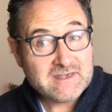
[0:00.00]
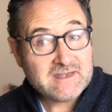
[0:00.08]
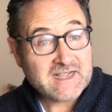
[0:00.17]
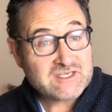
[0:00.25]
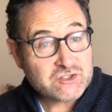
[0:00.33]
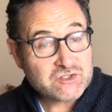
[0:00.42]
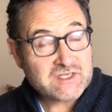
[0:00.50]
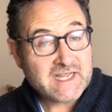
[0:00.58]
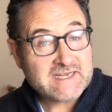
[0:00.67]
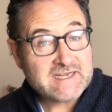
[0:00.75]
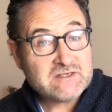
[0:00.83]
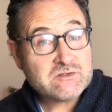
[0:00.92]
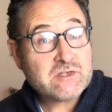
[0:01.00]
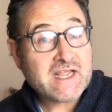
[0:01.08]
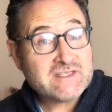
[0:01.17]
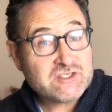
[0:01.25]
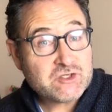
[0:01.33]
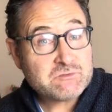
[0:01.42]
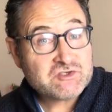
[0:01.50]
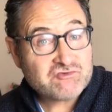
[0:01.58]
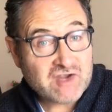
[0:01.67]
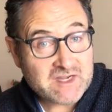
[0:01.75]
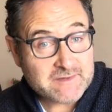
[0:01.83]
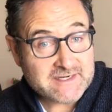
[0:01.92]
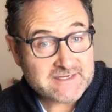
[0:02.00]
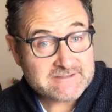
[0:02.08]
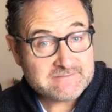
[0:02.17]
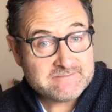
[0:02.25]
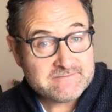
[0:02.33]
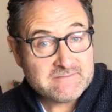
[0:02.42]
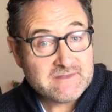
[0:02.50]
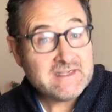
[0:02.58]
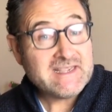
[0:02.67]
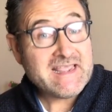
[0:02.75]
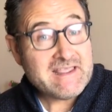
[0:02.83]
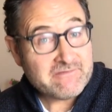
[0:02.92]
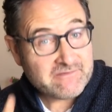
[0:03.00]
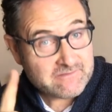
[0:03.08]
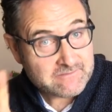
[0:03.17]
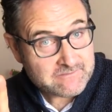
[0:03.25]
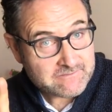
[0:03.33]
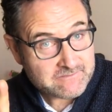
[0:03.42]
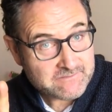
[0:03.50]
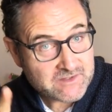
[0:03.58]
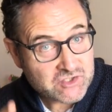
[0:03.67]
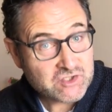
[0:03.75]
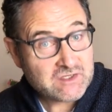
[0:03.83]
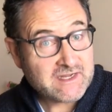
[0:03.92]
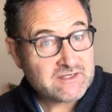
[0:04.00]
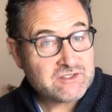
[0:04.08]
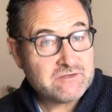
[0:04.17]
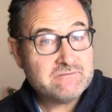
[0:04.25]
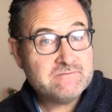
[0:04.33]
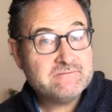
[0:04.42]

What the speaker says: as does liking and subscribing it, if you'd like to.